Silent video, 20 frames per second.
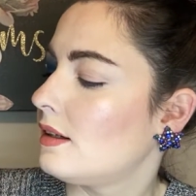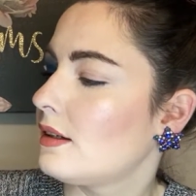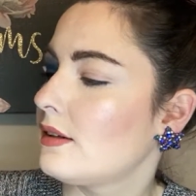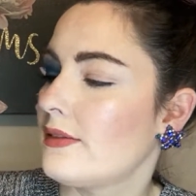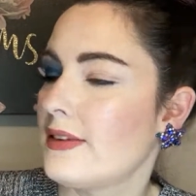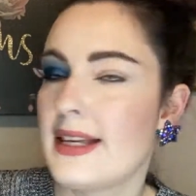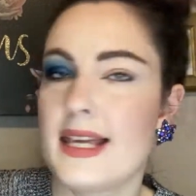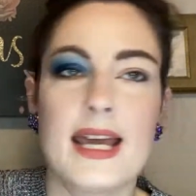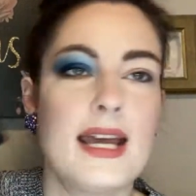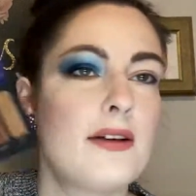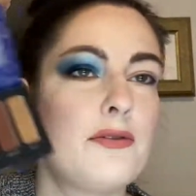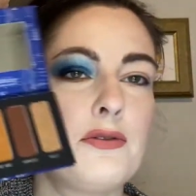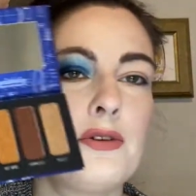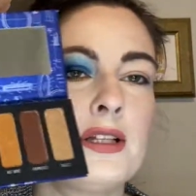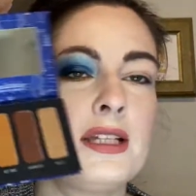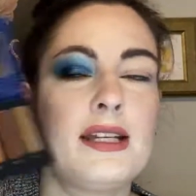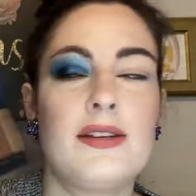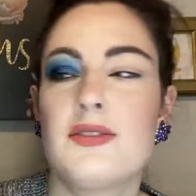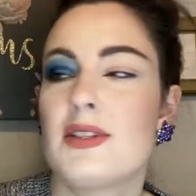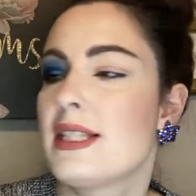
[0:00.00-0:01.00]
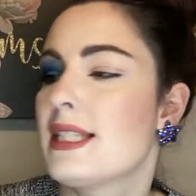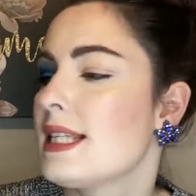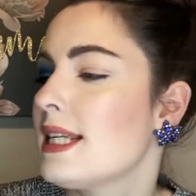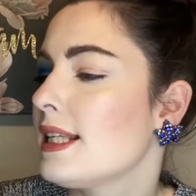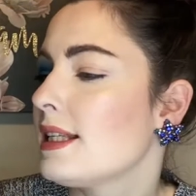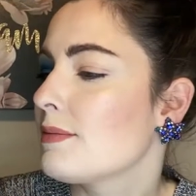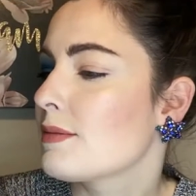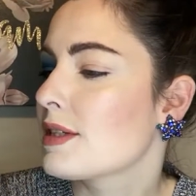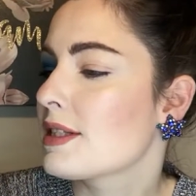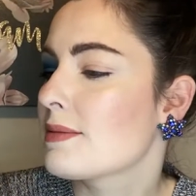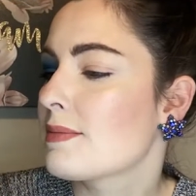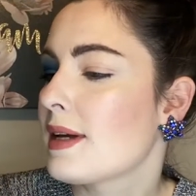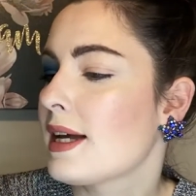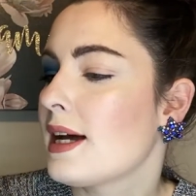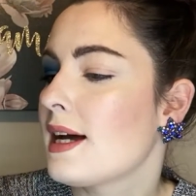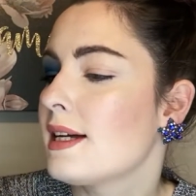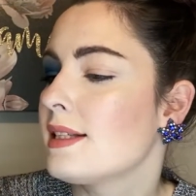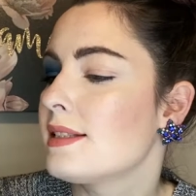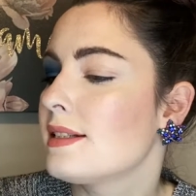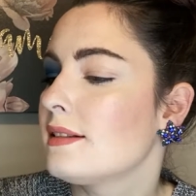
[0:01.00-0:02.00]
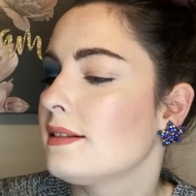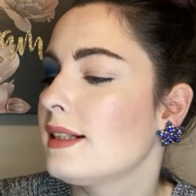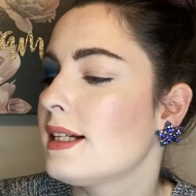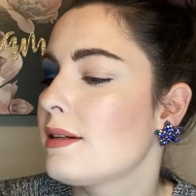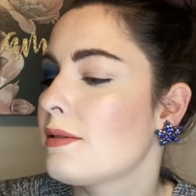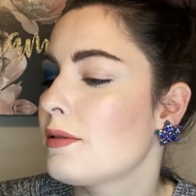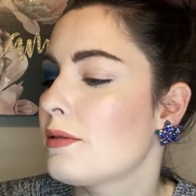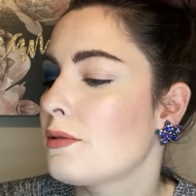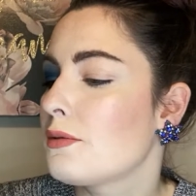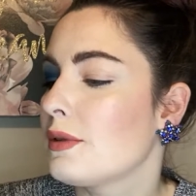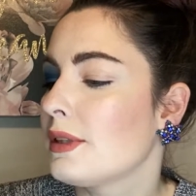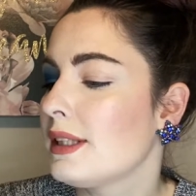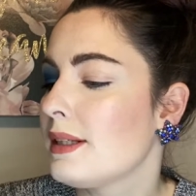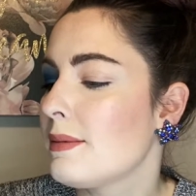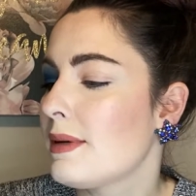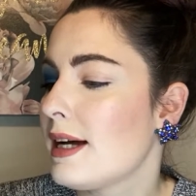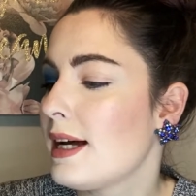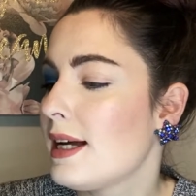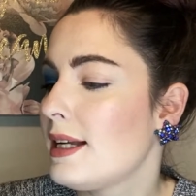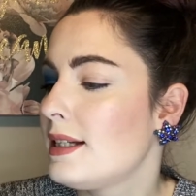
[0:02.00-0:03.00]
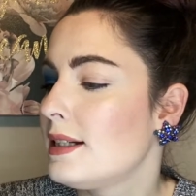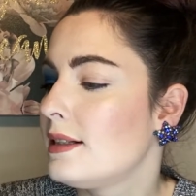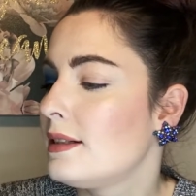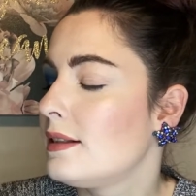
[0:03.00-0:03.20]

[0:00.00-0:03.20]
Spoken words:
I can't really even see them because my eyes are like really bad.